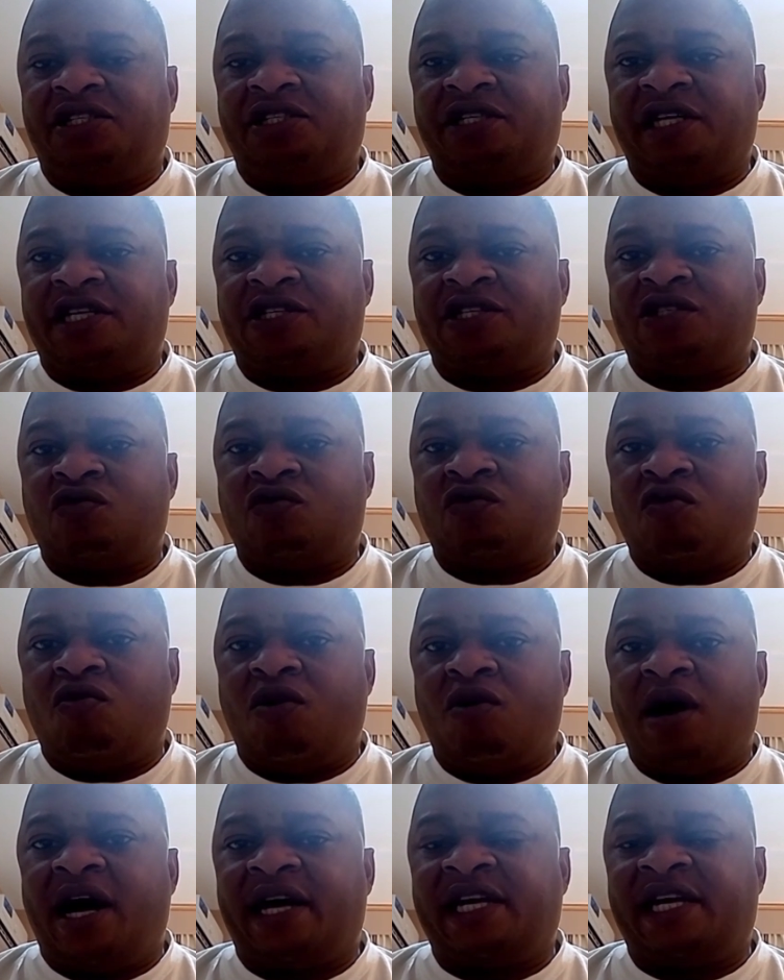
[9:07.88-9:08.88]
interests who
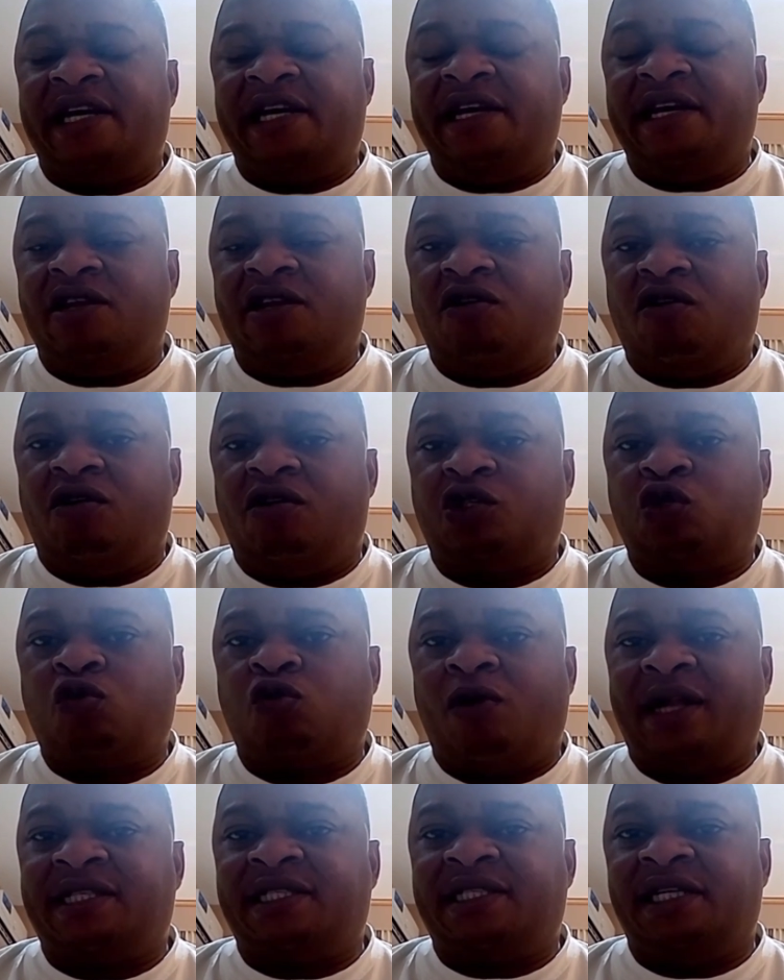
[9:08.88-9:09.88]
are keen on
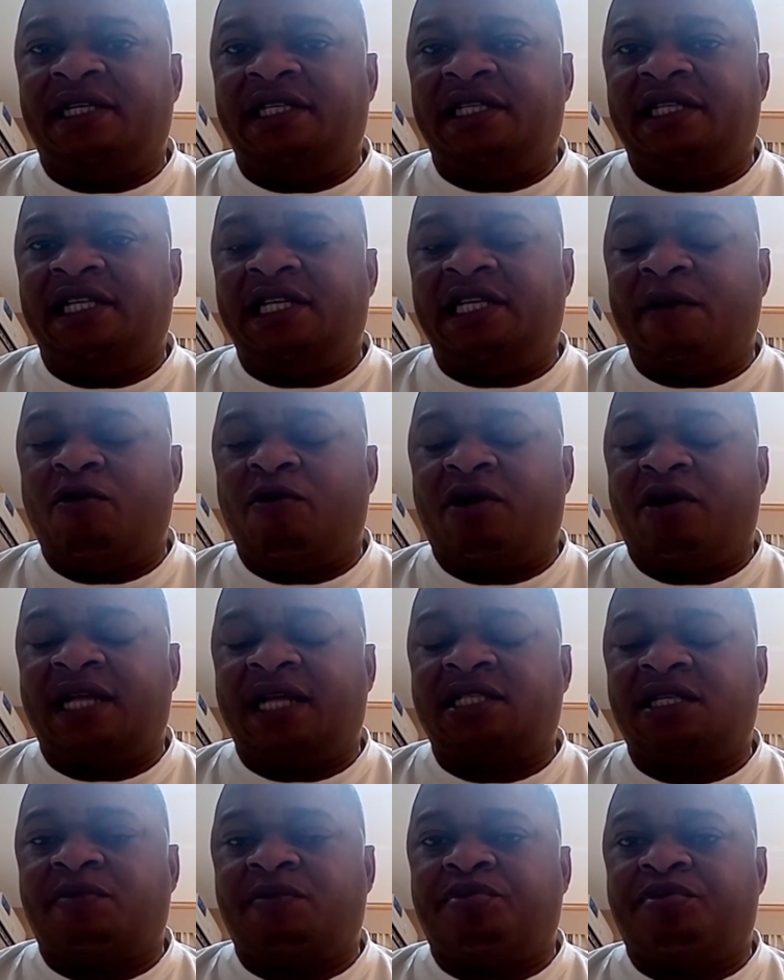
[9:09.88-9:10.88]
thwarting the
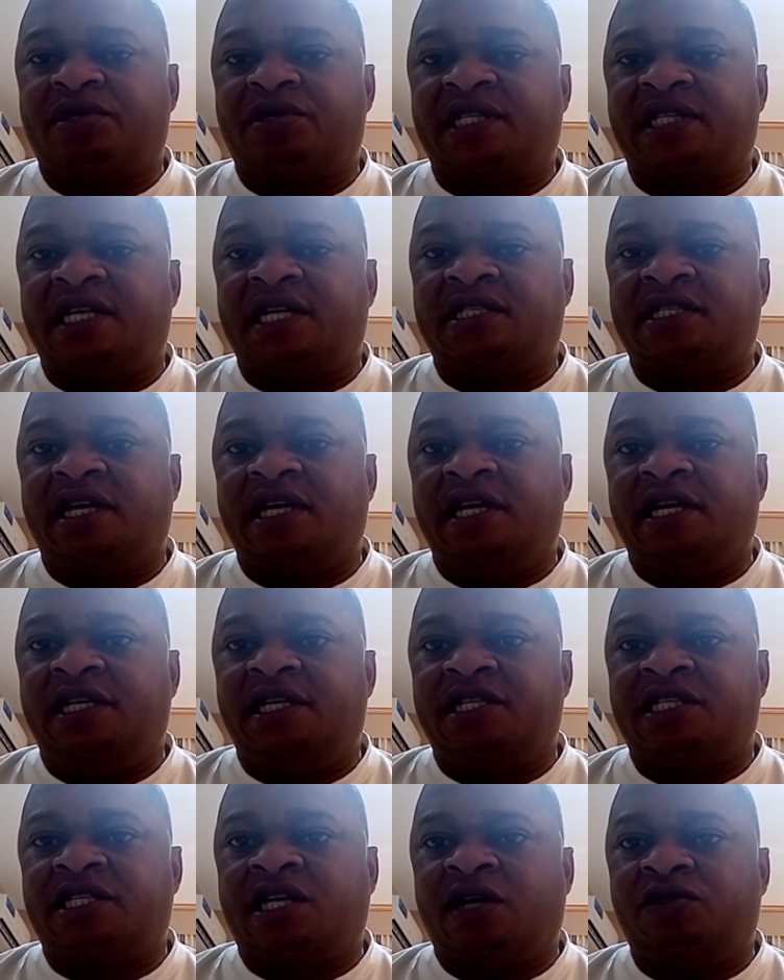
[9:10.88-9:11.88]
democratic process
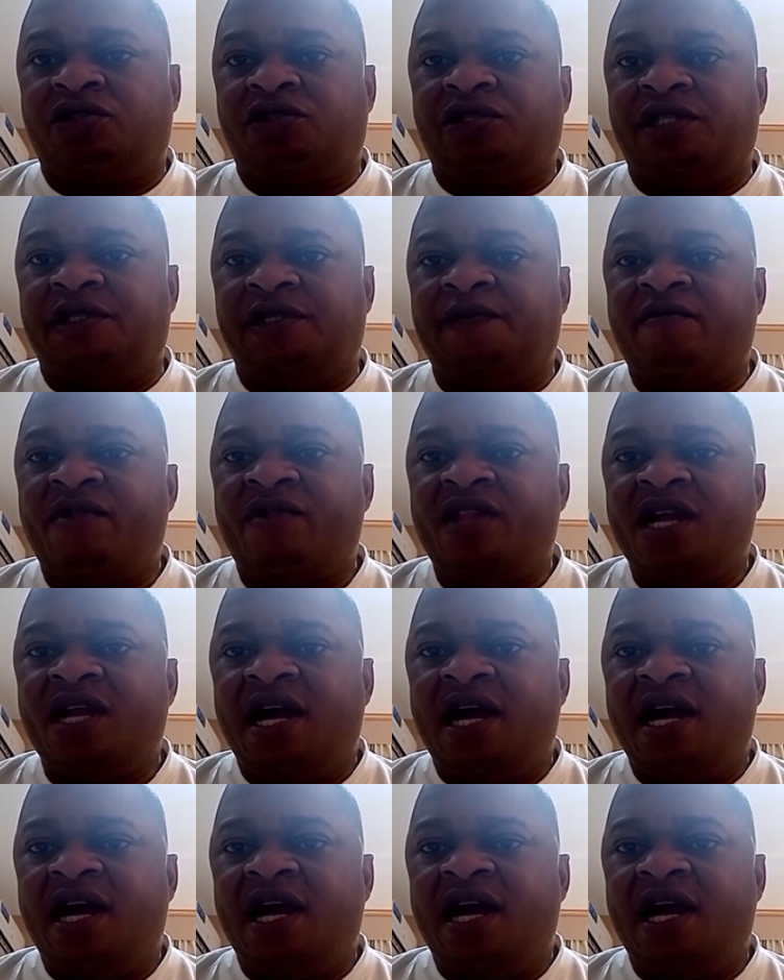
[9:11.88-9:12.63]
in this country.